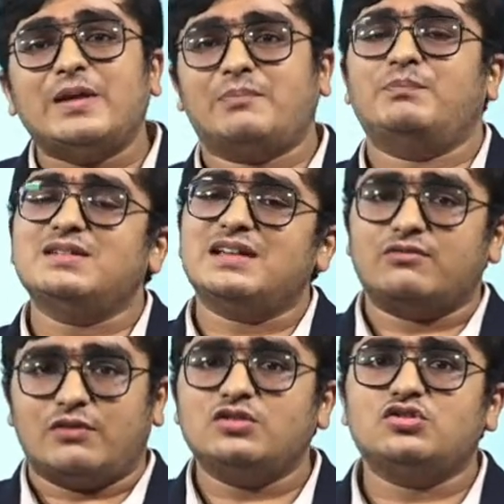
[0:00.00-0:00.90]
papers
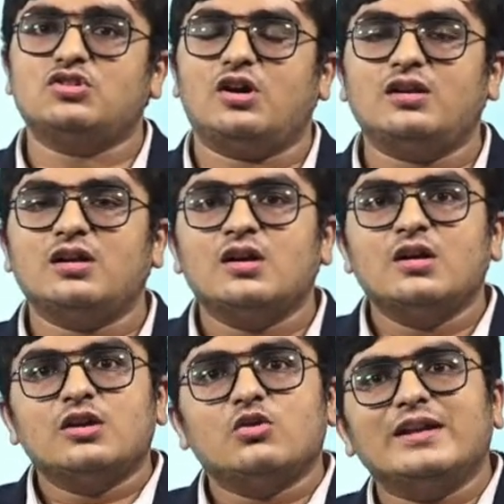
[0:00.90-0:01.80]
at one shot,
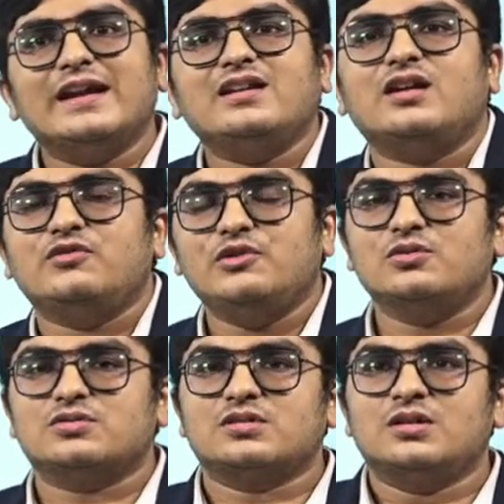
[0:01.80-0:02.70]
you will get
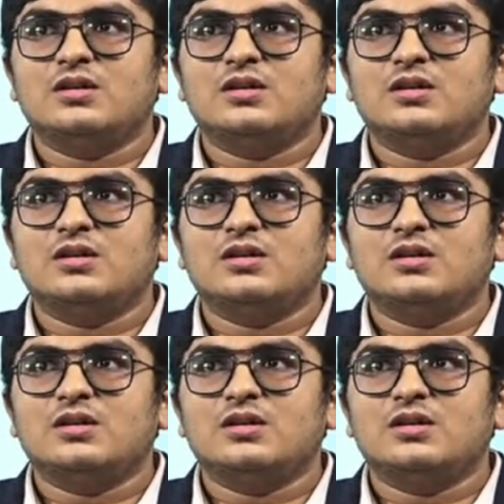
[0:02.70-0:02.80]
confused.